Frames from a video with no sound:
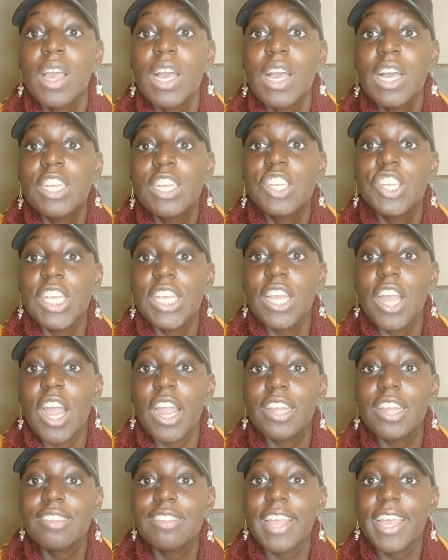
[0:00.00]
She
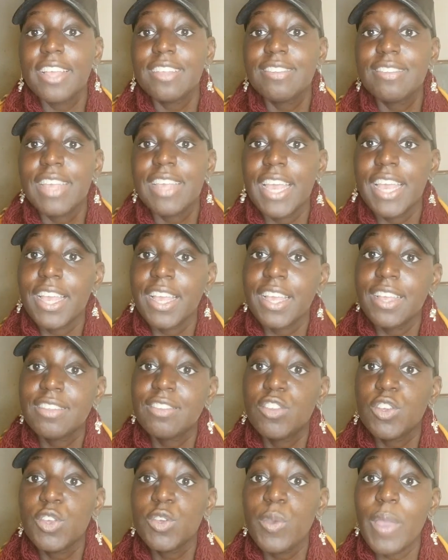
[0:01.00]
Hearts that says,
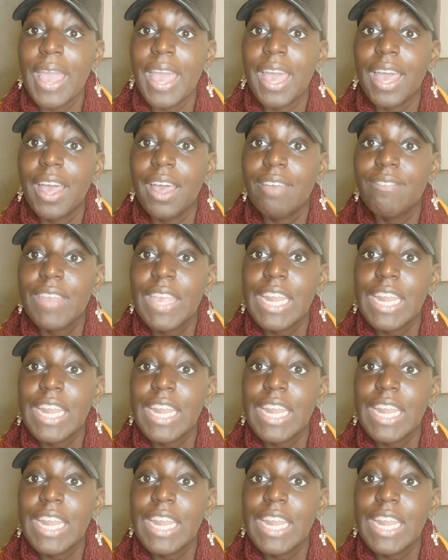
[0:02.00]
"Do you have